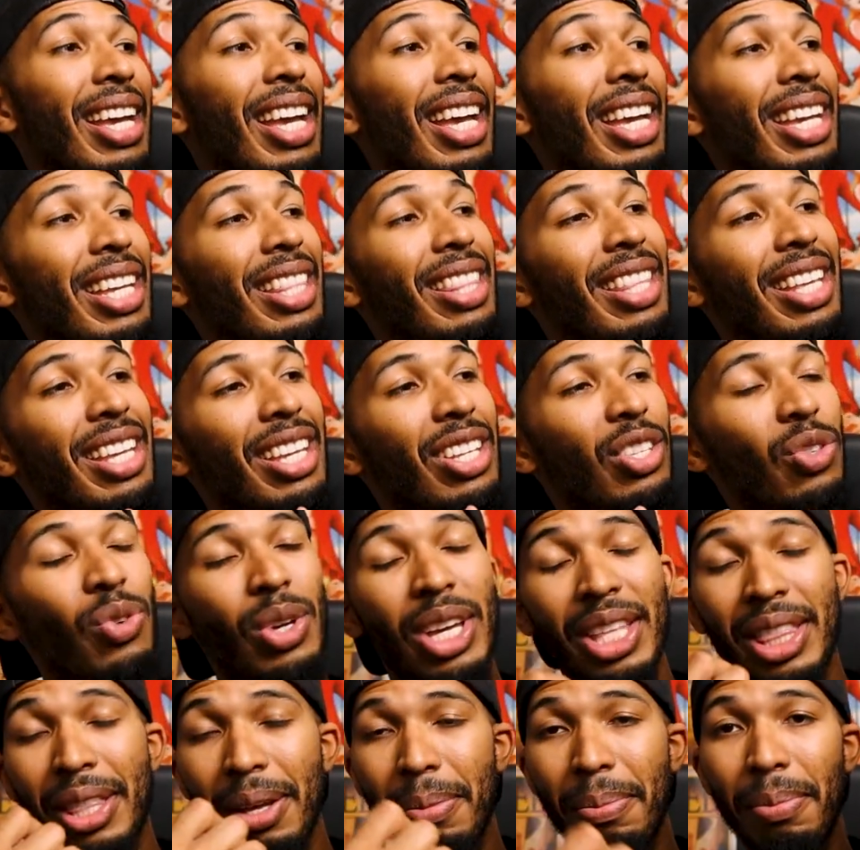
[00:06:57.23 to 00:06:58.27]
And then
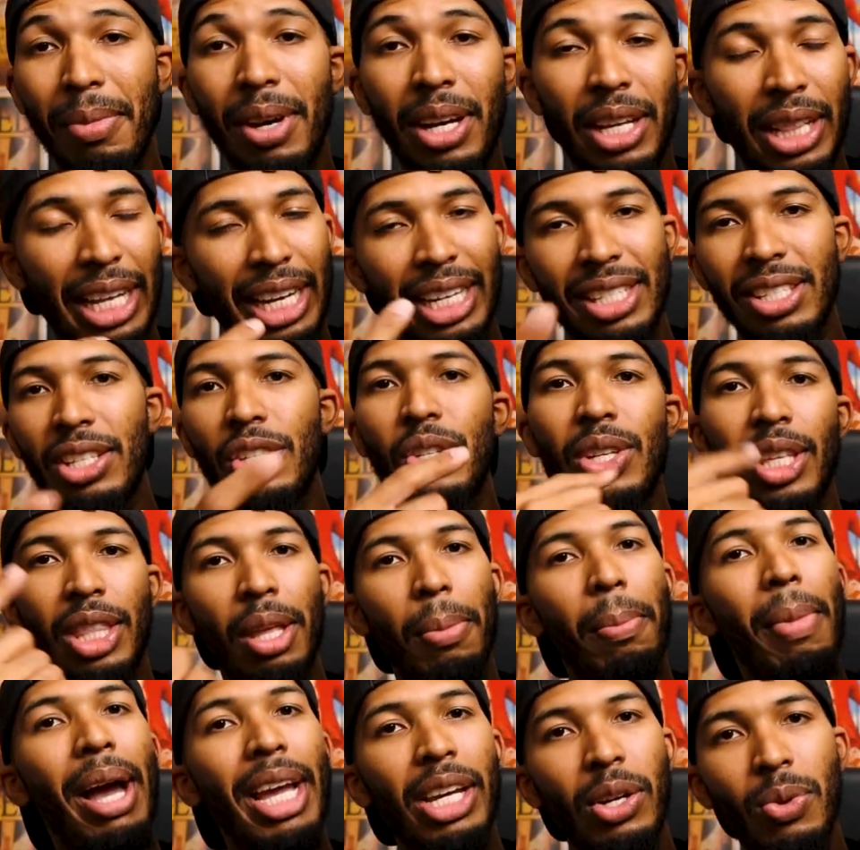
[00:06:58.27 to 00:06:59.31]
you get the, like I said, you get
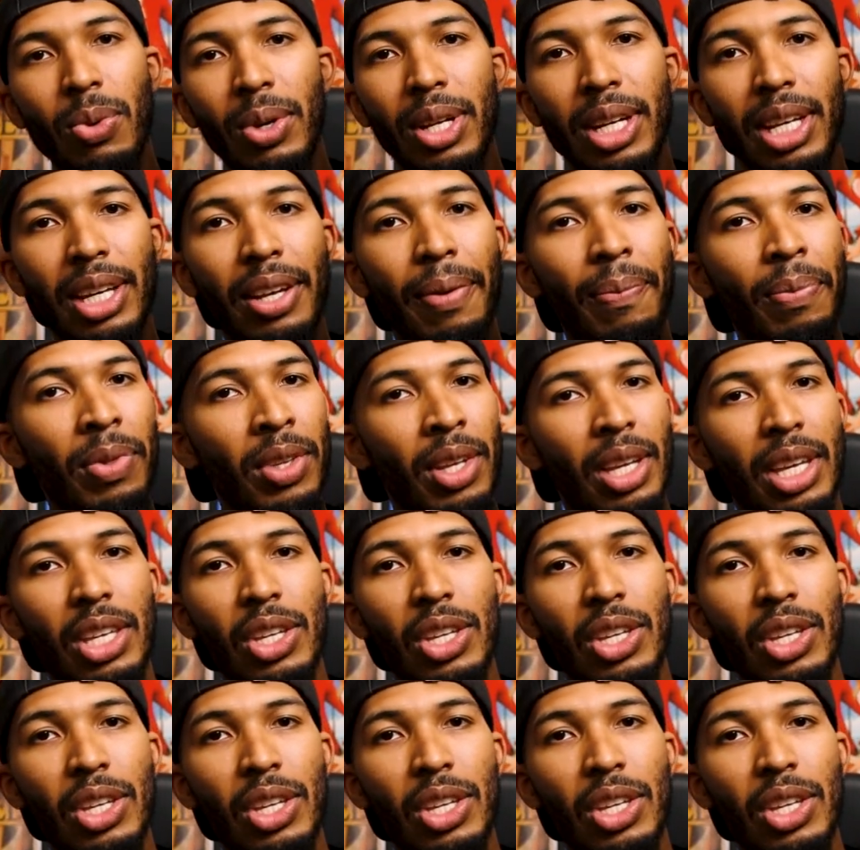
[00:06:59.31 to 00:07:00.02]
the mic with it.